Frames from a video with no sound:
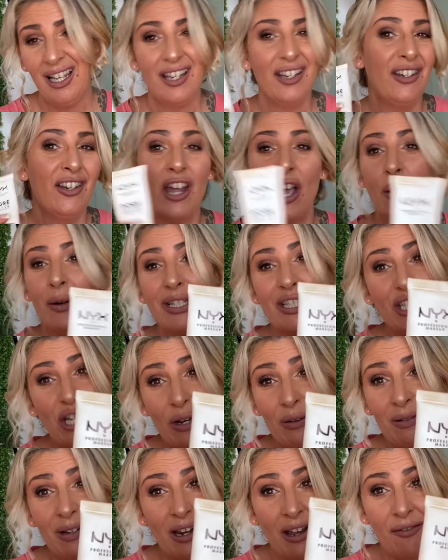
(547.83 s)
No, I
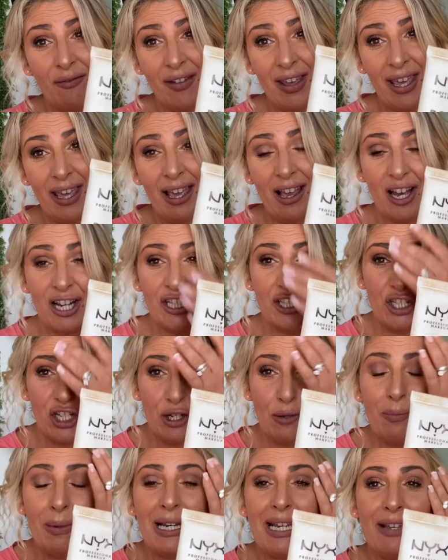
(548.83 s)
don't love it. I
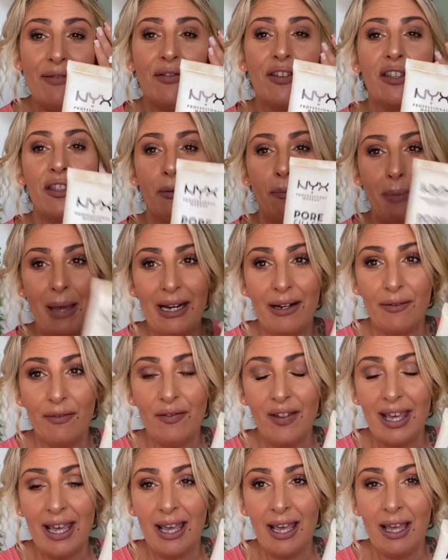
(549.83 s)
do believe that the
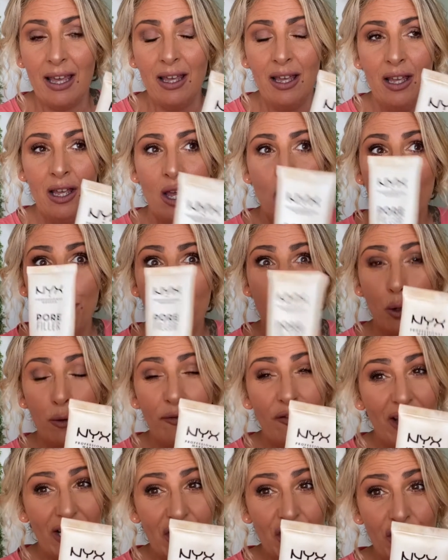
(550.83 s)
Benefit
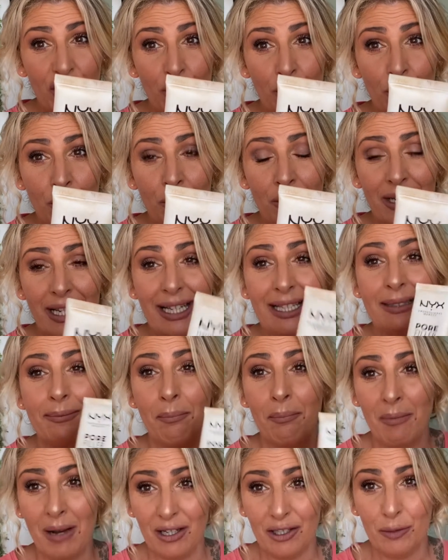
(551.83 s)
Professional is
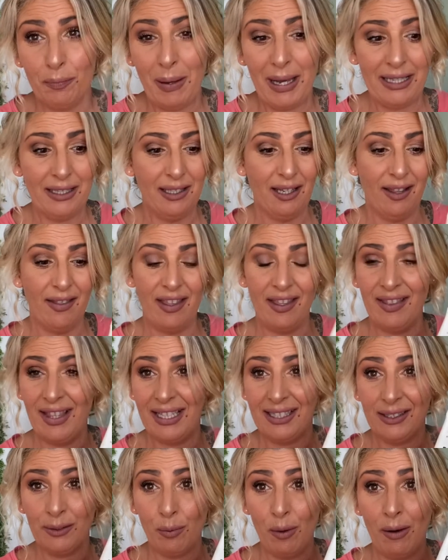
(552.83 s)
much better than
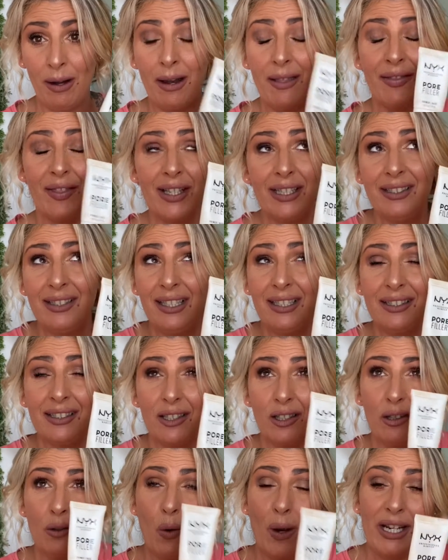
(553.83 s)
this one. This
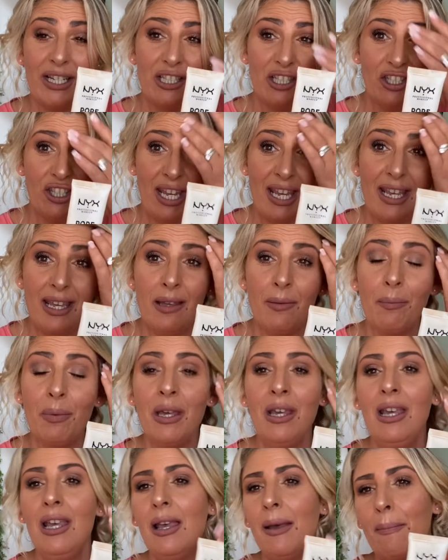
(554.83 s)
is quite cheap,
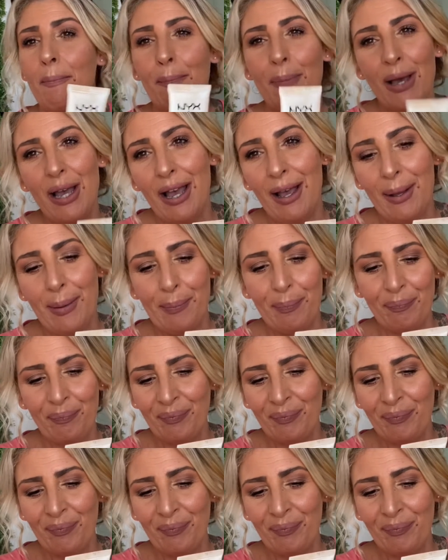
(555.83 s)
but